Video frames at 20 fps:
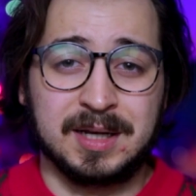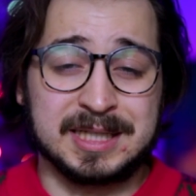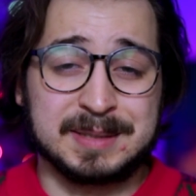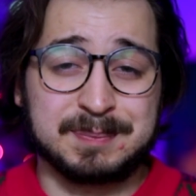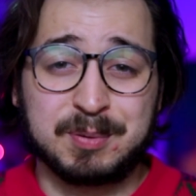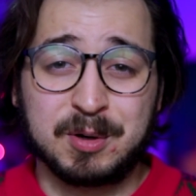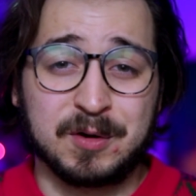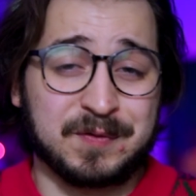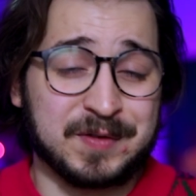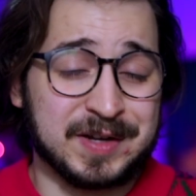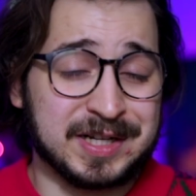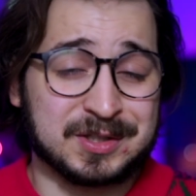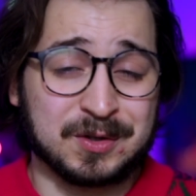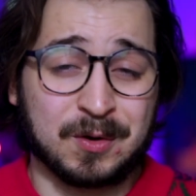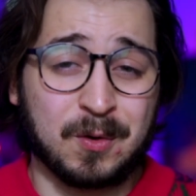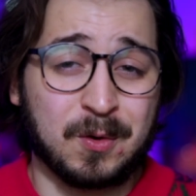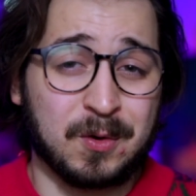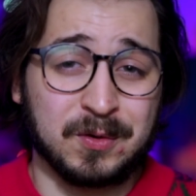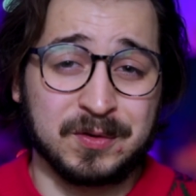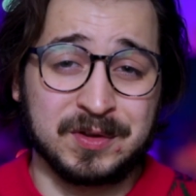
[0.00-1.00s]
It's perfect to
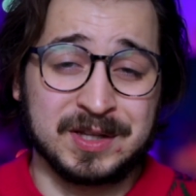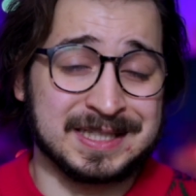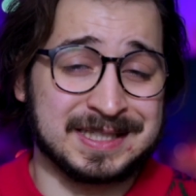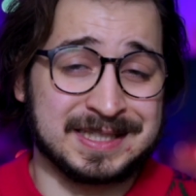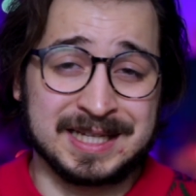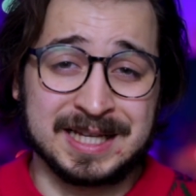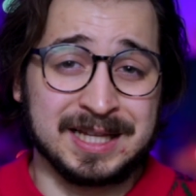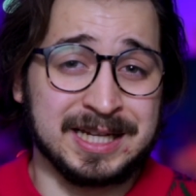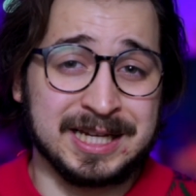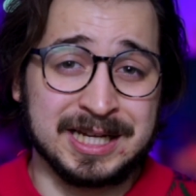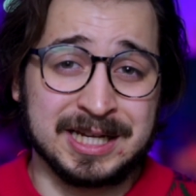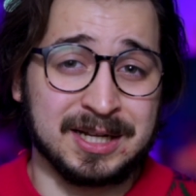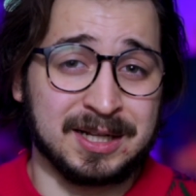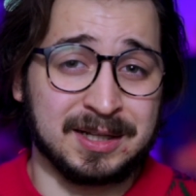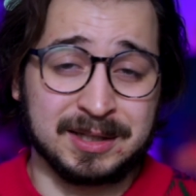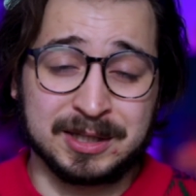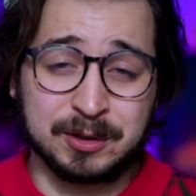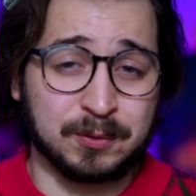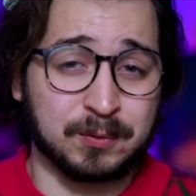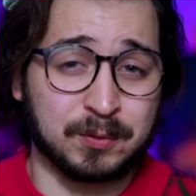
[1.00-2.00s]
hold the zillion
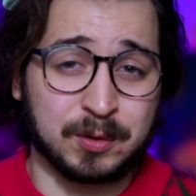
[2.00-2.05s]
little